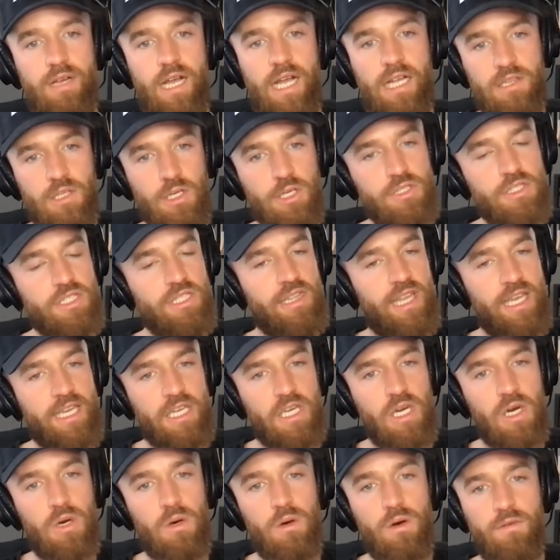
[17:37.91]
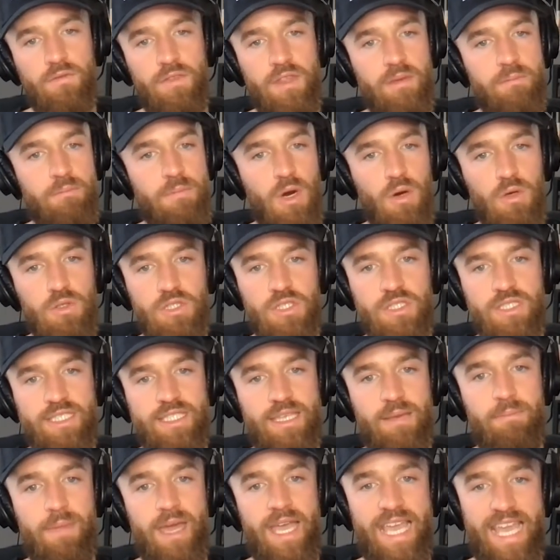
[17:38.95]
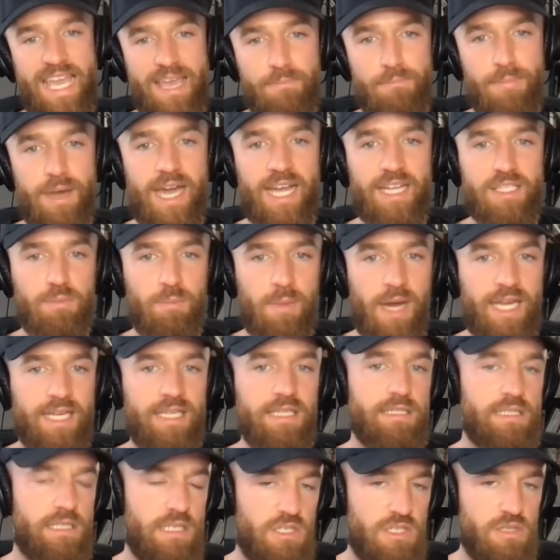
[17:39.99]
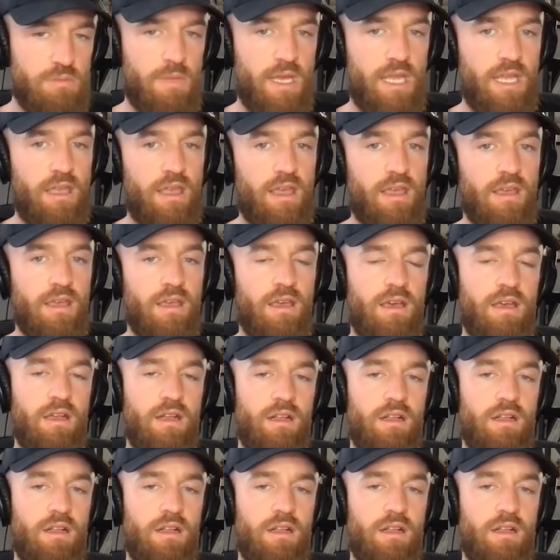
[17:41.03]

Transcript: I learned to let go of the emotions that may impact my decision-making